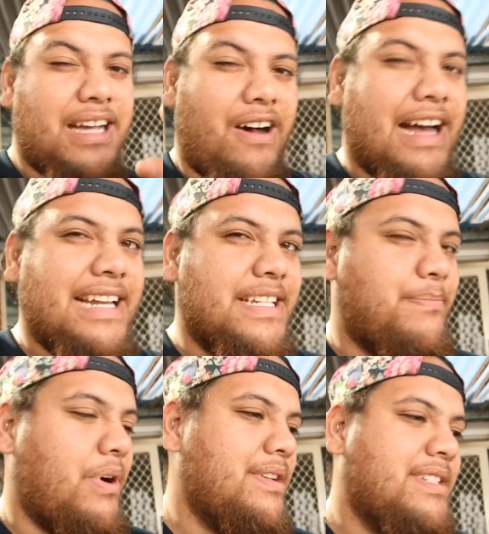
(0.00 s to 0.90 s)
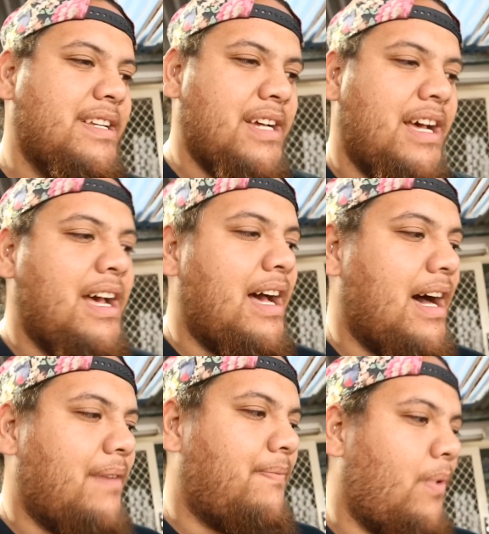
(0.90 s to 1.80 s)
hidey spots
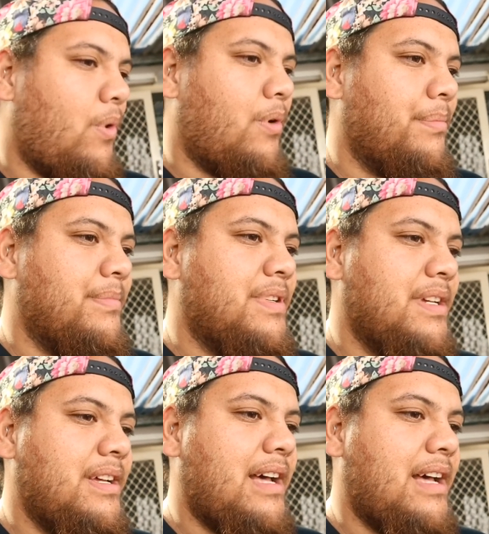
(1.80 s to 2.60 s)
are formed.